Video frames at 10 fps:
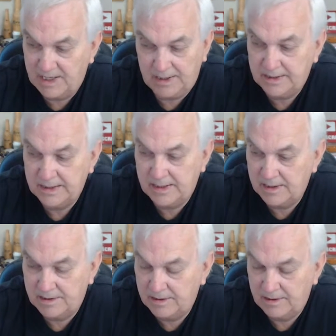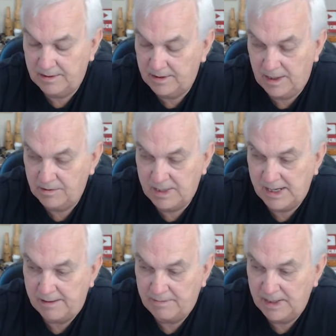Texas is no
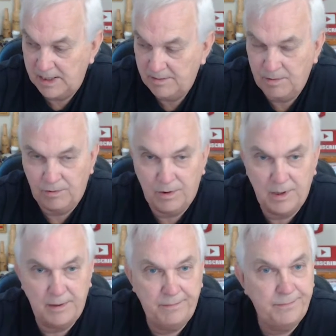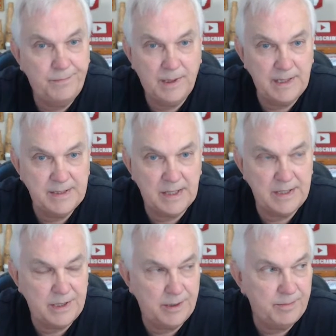doubt my number one place
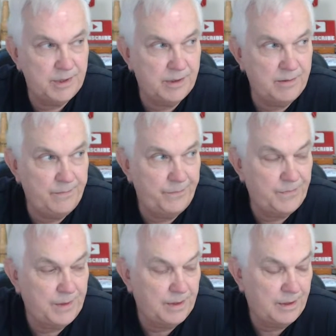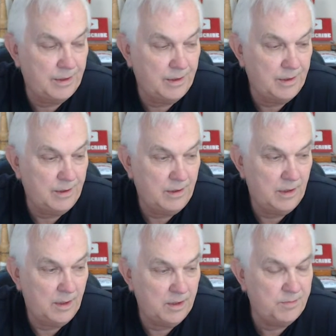I ship to.
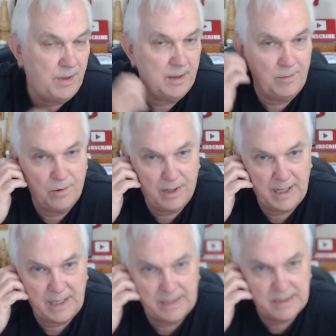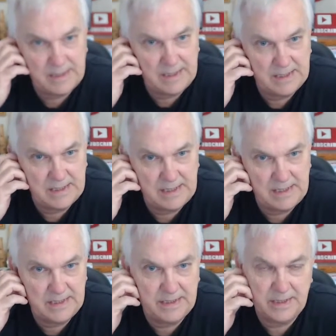There's probably more Gatton
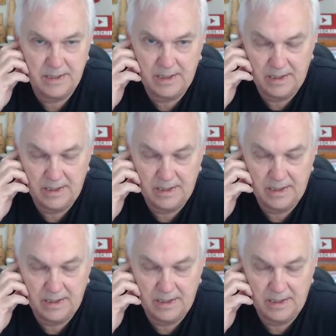CNCs